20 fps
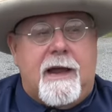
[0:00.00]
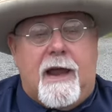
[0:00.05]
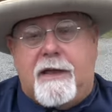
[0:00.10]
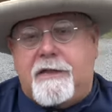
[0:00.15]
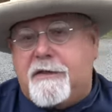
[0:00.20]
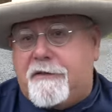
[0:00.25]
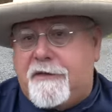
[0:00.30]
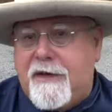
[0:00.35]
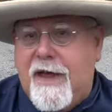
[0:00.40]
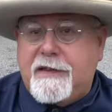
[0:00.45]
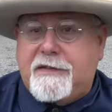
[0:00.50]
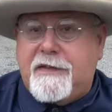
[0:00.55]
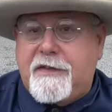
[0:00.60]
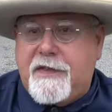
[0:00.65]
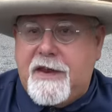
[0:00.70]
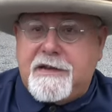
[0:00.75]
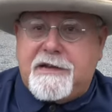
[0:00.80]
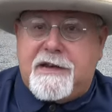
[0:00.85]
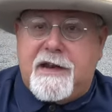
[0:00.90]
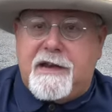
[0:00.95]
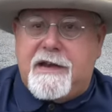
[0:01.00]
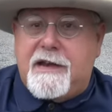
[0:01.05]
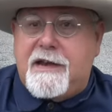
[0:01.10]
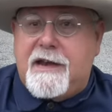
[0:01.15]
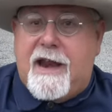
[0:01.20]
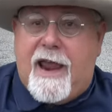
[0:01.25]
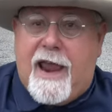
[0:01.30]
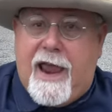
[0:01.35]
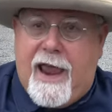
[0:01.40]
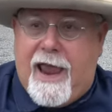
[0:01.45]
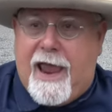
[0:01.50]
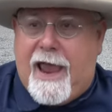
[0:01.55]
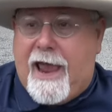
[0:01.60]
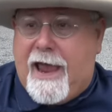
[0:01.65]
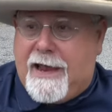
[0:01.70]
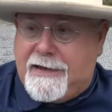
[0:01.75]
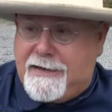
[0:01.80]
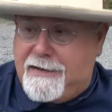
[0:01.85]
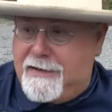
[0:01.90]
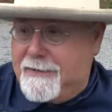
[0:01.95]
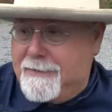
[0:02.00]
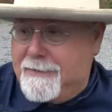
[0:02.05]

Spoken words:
And the fact that they didn't had